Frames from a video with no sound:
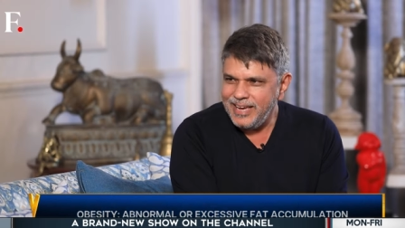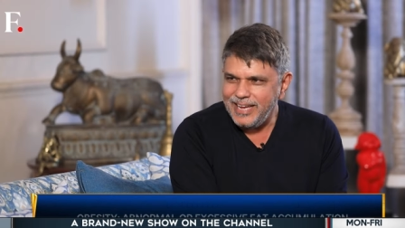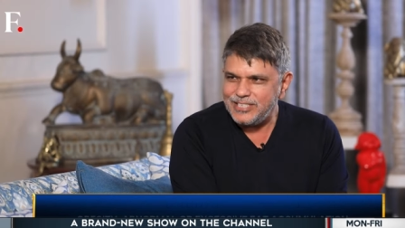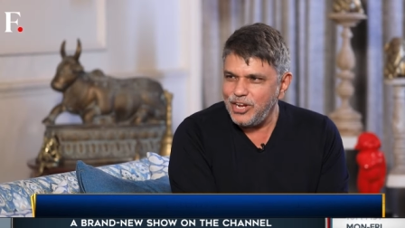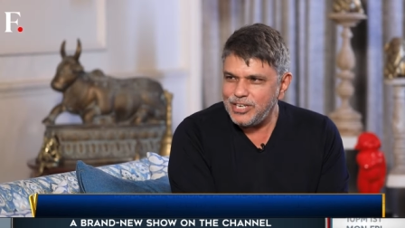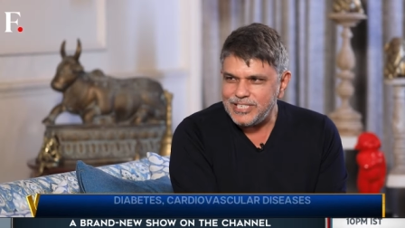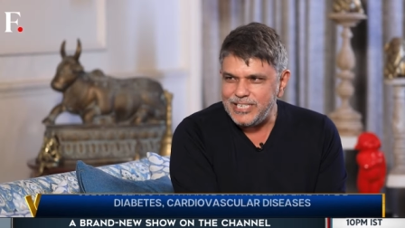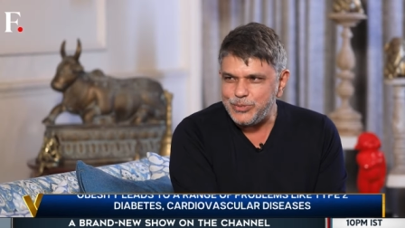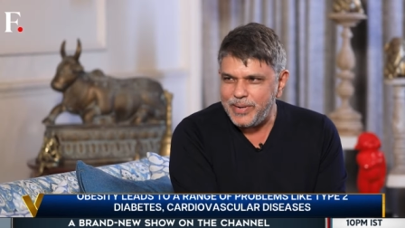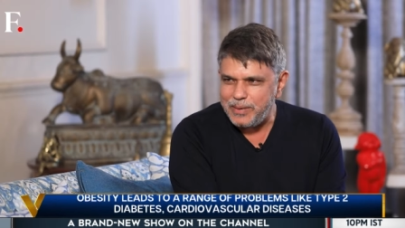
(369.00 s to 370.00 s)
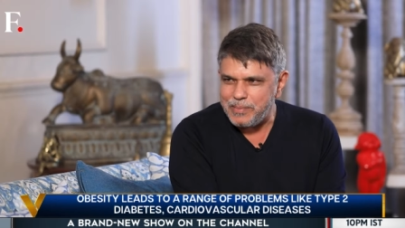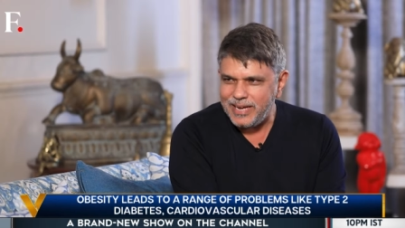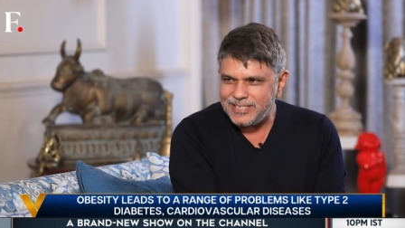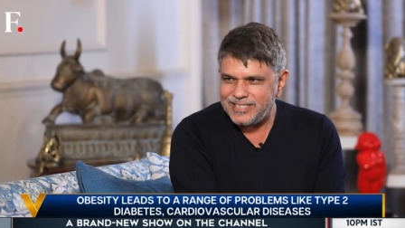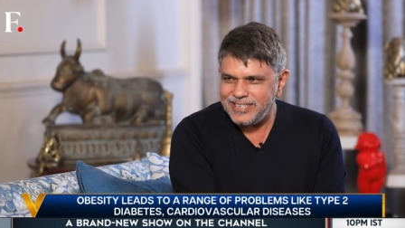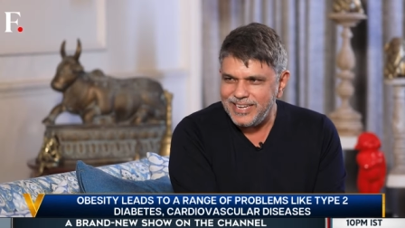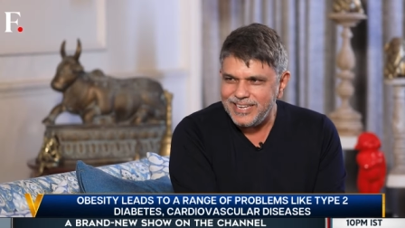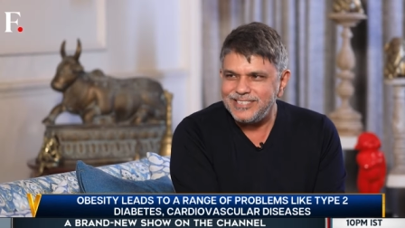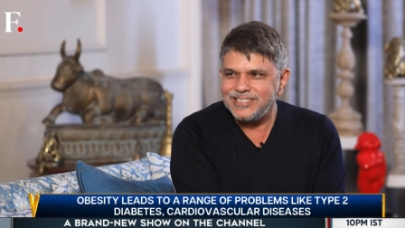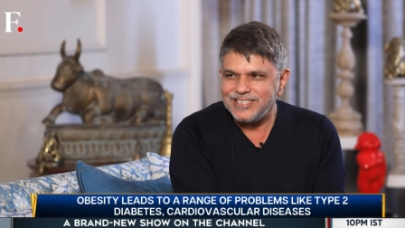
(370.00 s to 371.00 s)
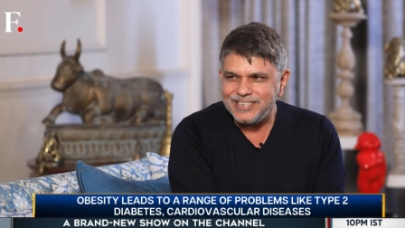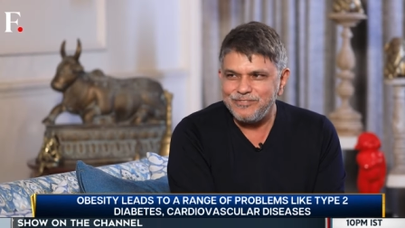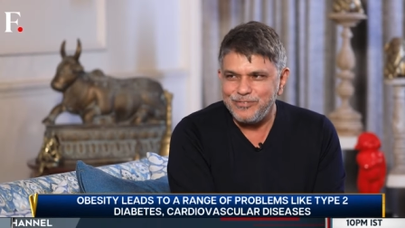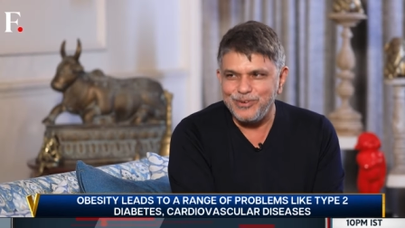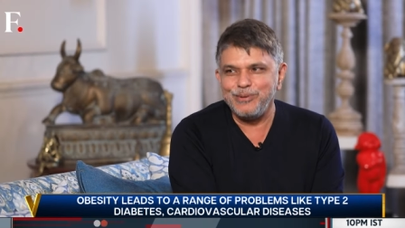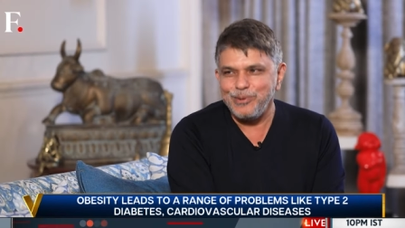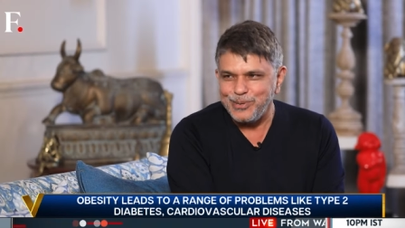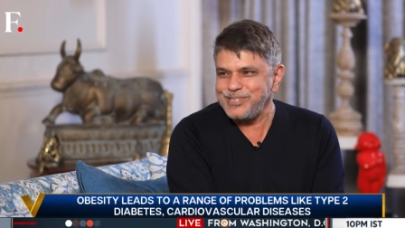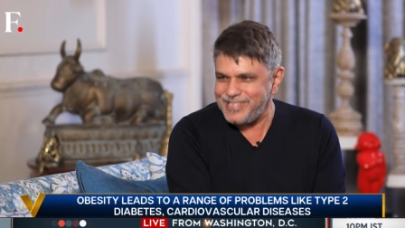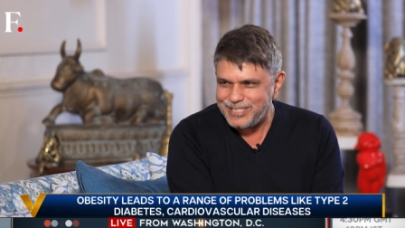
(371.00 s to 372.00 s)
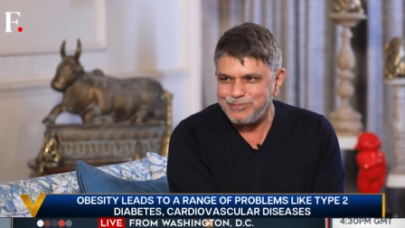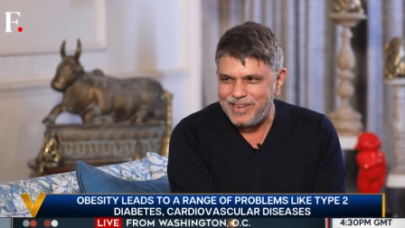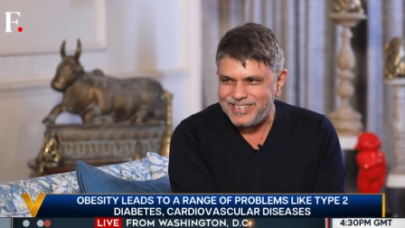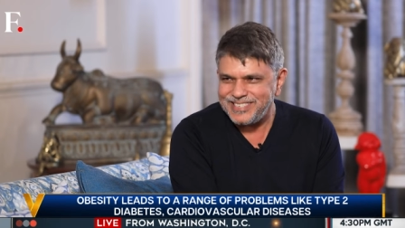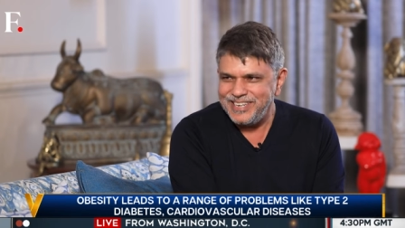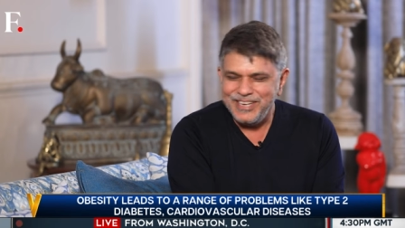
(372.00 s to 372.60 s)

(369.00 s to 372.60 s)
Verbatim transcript: It's not a T20 match. It's a full-blown test match.